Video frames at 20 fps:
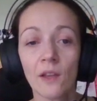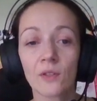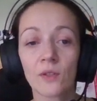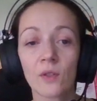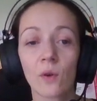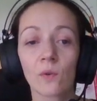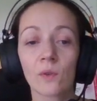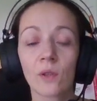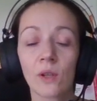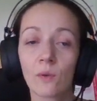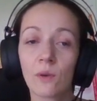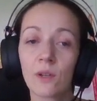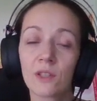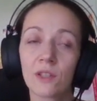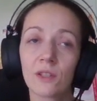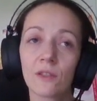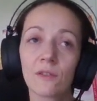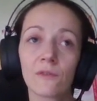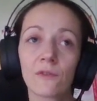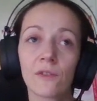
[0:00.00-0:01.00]
So the
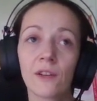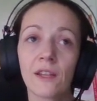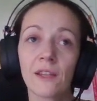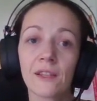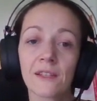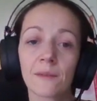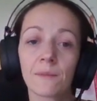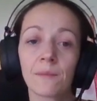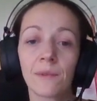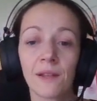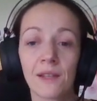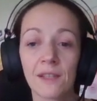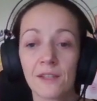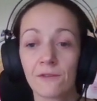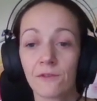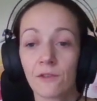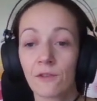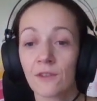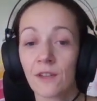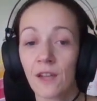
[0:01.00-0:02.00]
question 3 is a
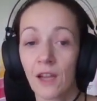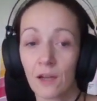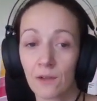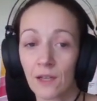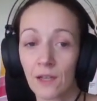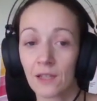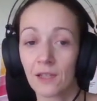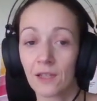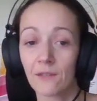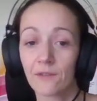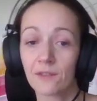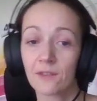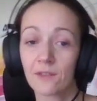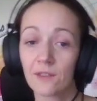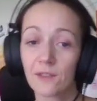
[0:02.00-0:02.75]
place for narrative.